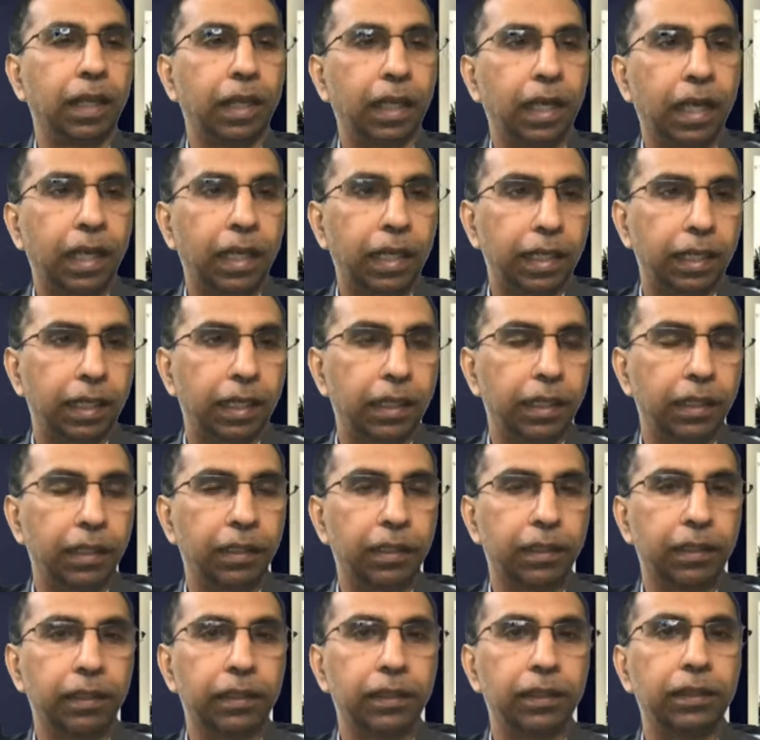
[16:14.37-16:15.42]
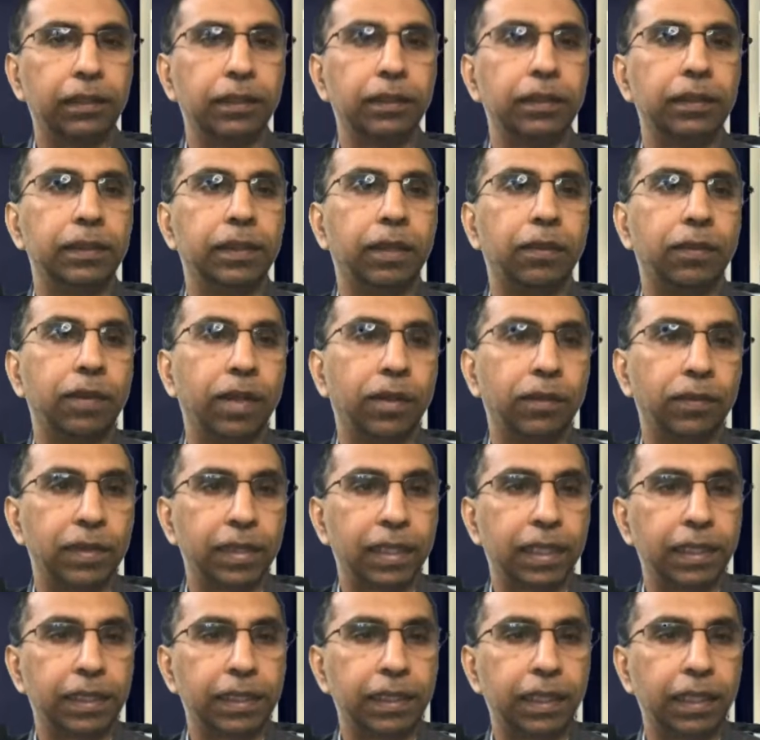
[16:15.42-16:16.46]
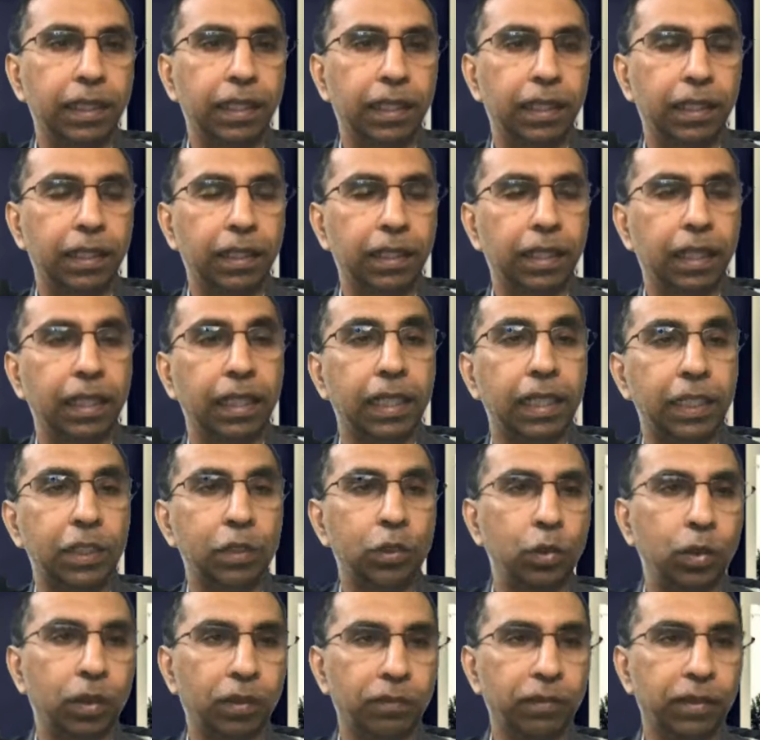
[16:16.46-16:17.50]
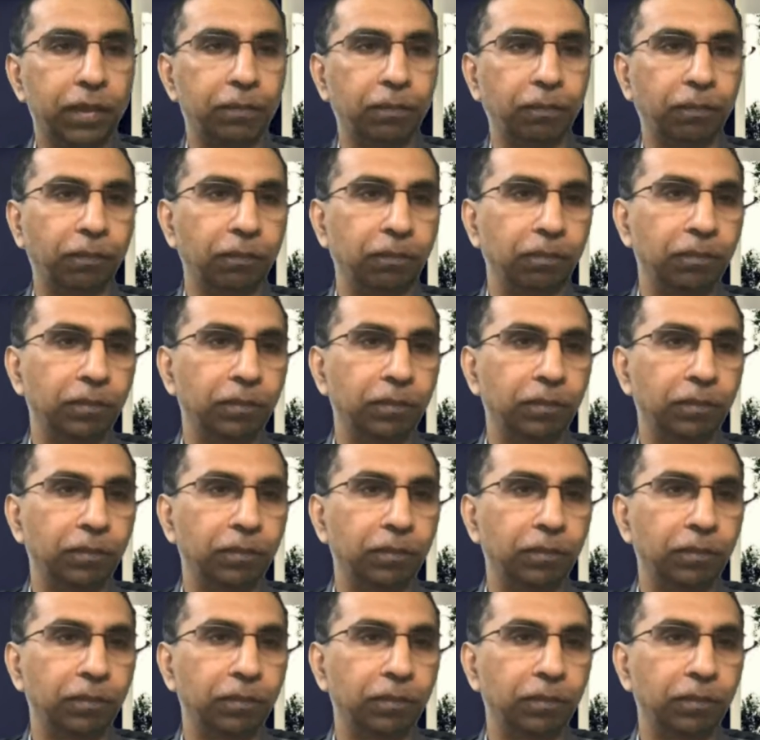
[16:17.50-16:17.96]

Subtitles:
and they would have succeeded in at least two of them.